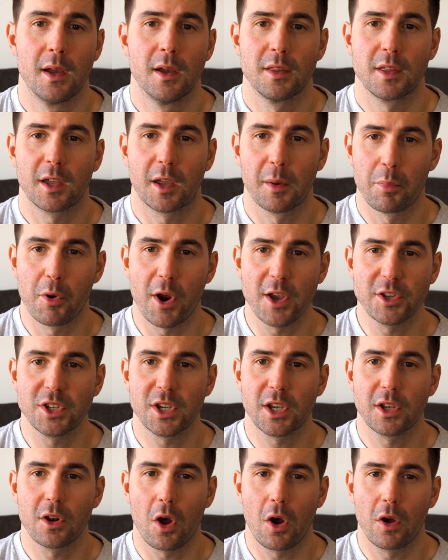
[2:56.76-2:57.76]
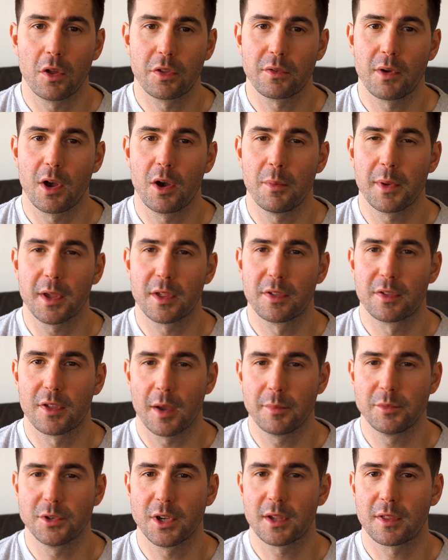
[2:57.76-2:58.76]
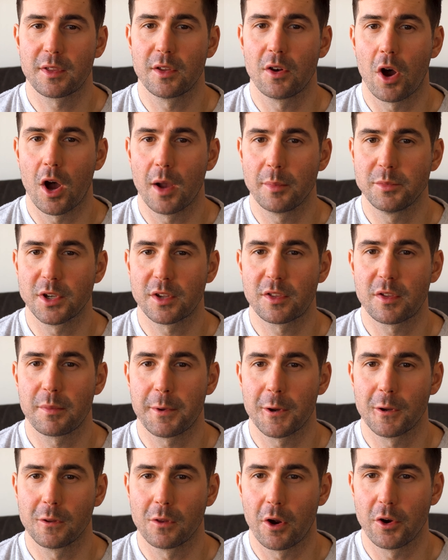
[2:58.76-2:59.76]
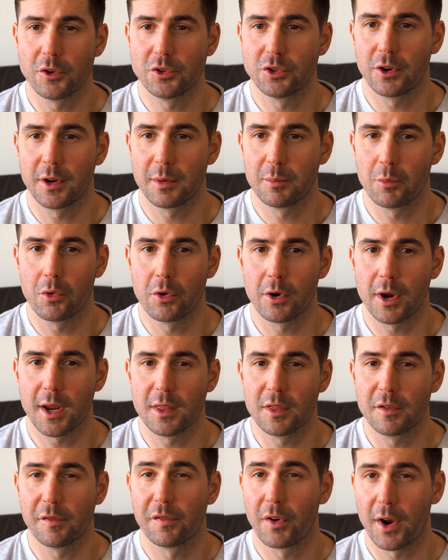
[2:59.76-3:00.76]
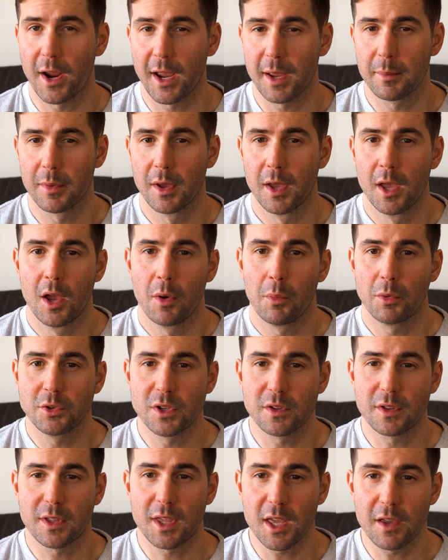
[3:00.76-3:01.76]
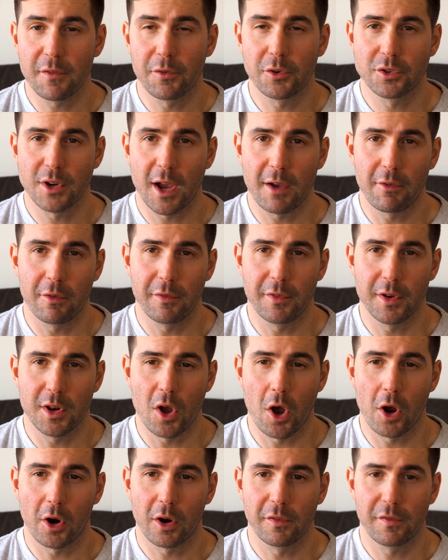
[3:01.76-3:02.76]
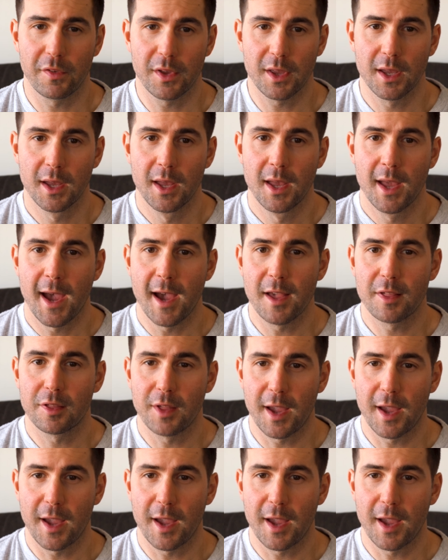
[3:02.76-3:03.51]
The compression can also help make subjects and objects appear larger and more in the frame, which is key for travel videography, as